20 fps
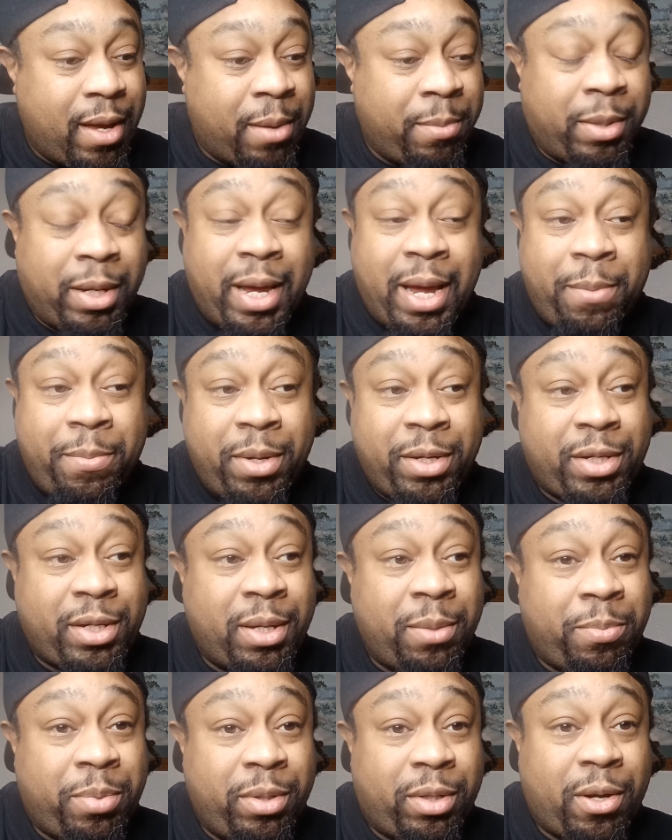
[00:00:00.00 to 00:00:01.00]
I'm glad
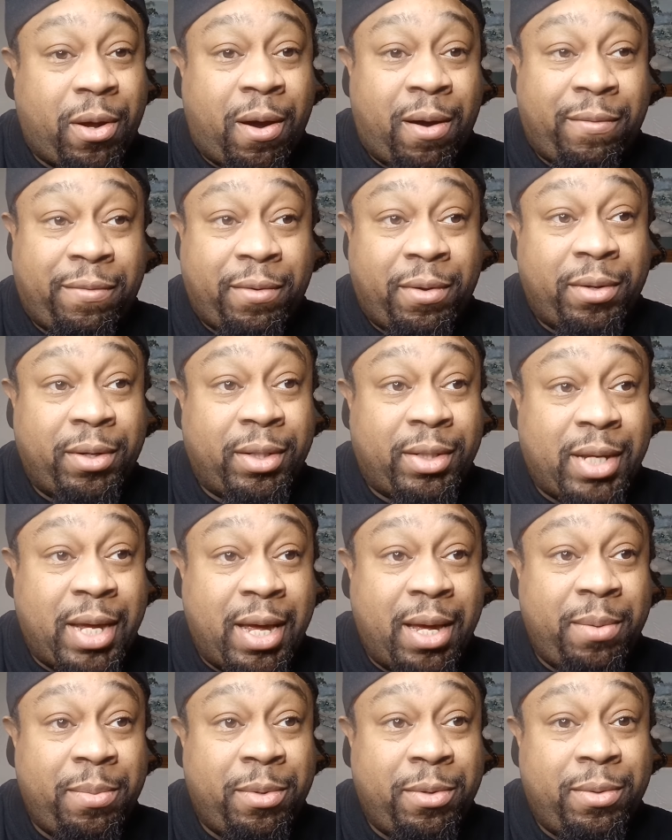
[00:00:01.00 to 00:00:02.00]
Michigan put the offer on the
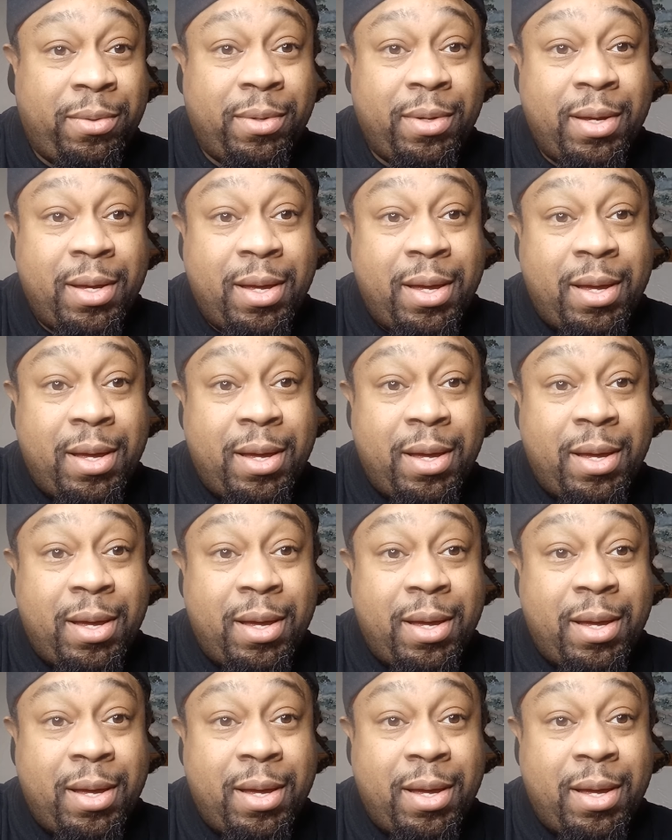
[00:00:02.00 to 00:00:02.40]
table.